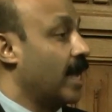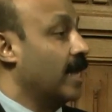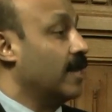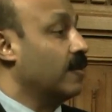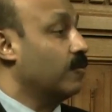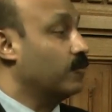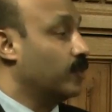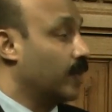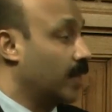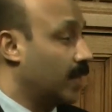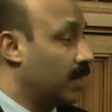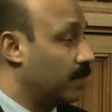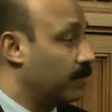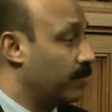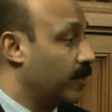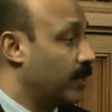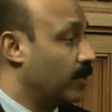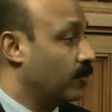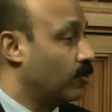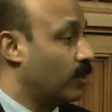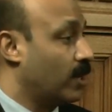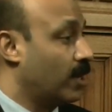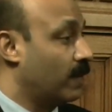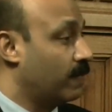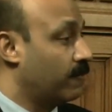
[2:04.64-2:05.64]
anywhere? When
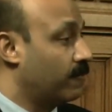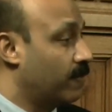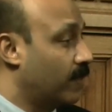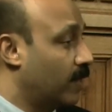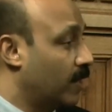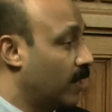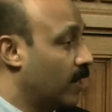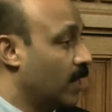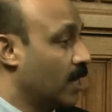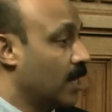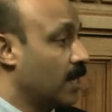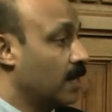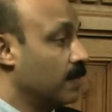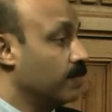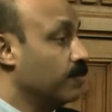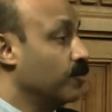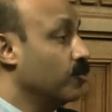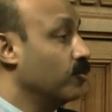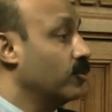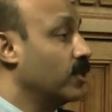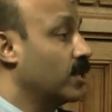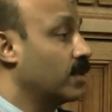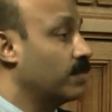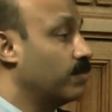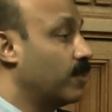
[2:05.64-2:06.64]
you have
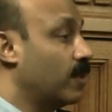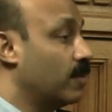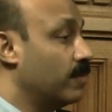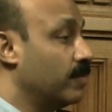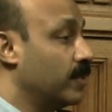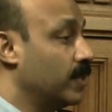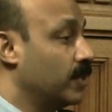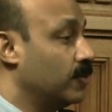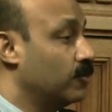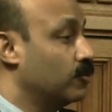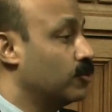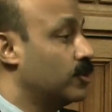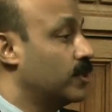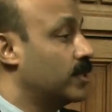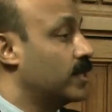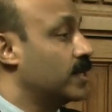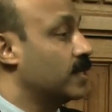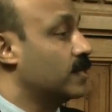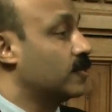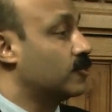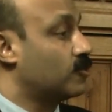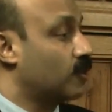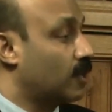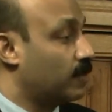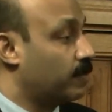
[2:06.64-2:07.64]
Munich bombing, you didn't
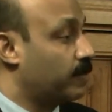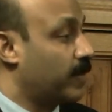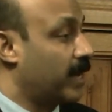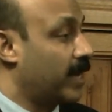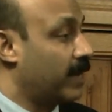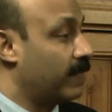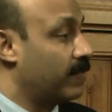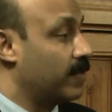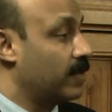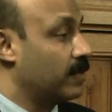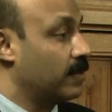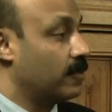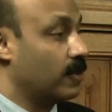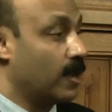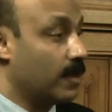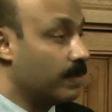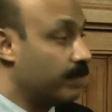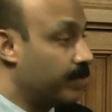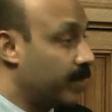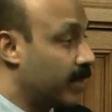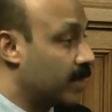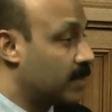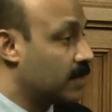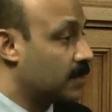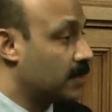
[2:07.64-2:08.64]
stop having
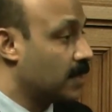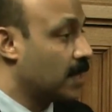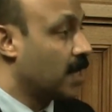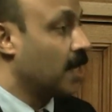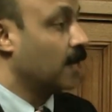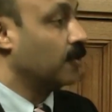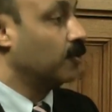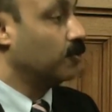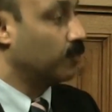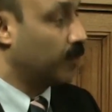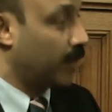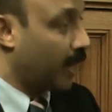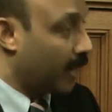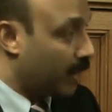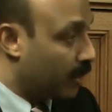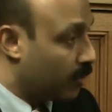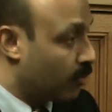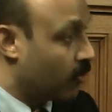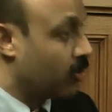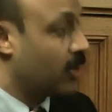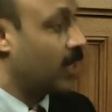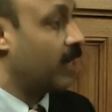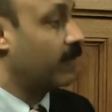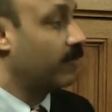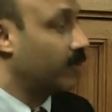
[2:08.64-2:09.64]
Olympics. You carried
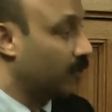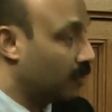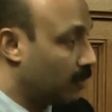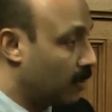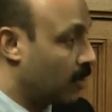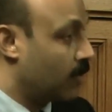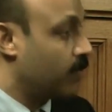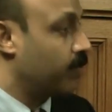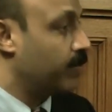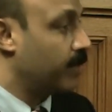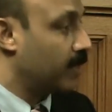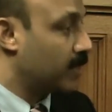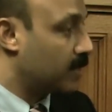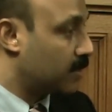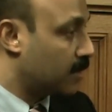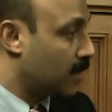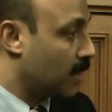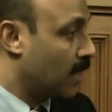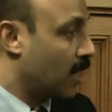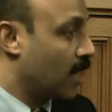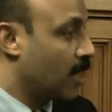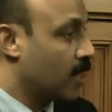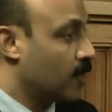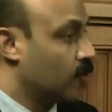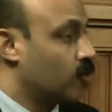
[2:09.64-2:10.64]
on having Olympics.
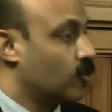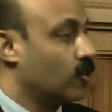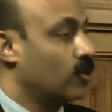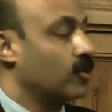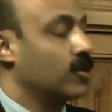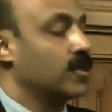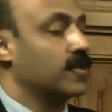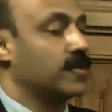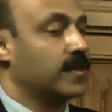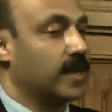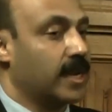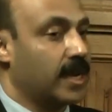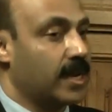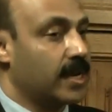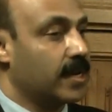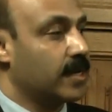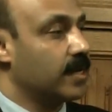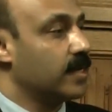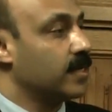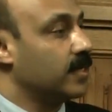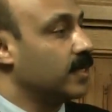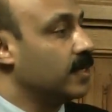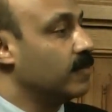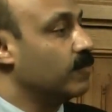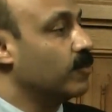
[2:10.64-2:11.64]
So the Sri
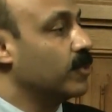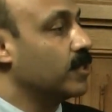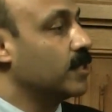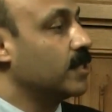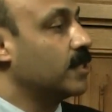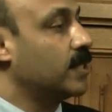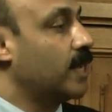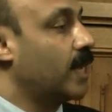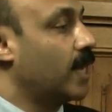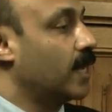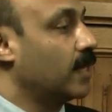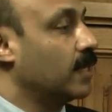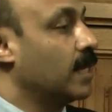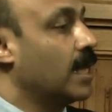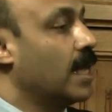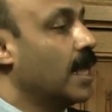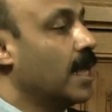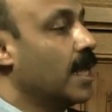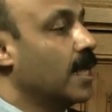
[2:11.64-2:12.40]
Lankan team was attacked.